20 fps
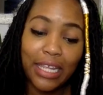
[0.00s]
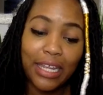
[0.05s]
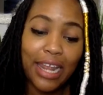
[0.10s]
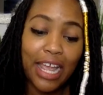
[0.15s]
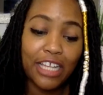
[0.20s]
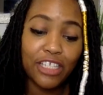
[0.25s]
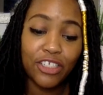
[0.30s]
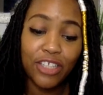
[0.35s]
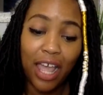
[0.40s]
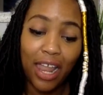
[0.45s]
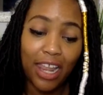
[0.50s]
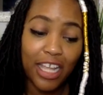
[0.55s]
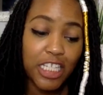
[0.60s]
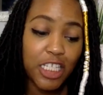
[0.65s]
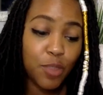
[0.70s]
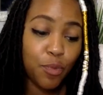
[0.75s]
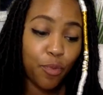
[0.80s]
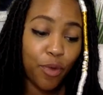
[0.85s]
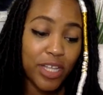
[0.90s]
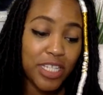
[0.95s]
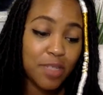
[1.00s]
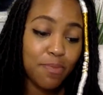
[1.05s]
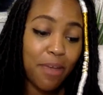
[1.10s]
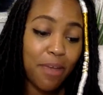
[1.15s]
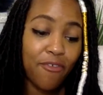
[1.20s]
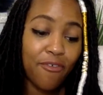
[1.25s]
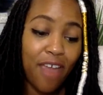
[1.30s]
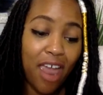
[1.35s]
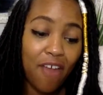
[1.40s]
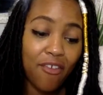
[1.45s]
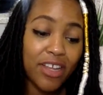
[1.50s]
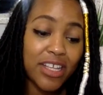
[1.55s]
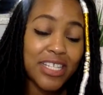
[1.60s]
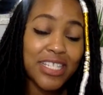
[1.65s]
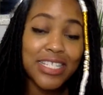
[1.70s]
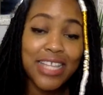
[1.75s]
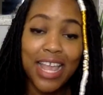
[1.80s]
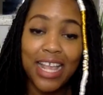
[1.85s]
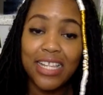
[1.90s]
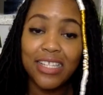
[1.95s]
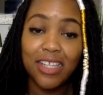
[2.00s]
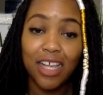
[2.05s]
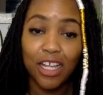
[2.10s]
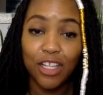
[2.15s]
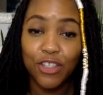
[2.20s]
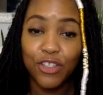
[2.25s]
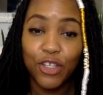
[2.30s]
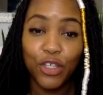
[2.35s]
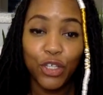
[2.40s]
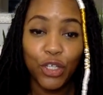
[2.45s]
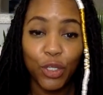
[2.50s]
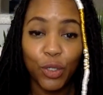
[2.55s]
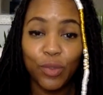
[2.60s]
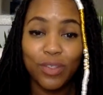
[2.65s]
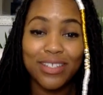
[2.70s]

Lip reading: and I shall express my various sayings unto you.